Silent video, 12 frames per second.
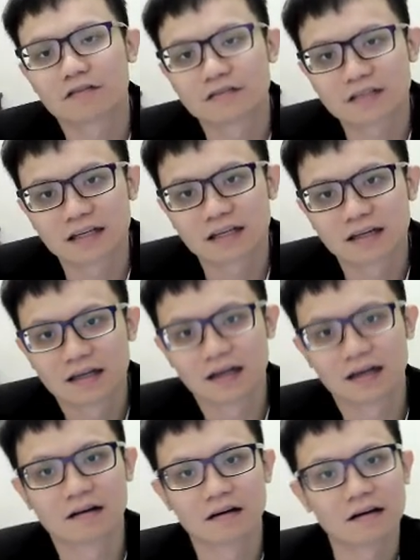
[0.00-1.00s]
to say
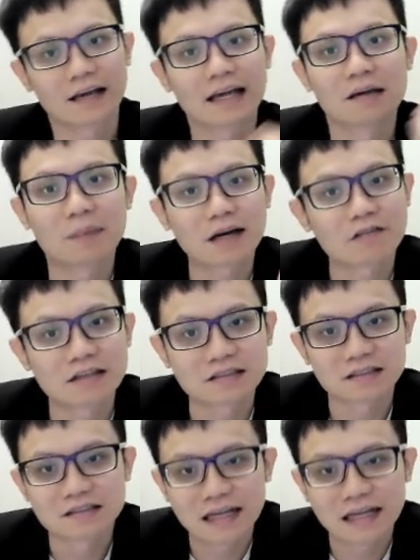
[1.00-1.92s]
K-bar question.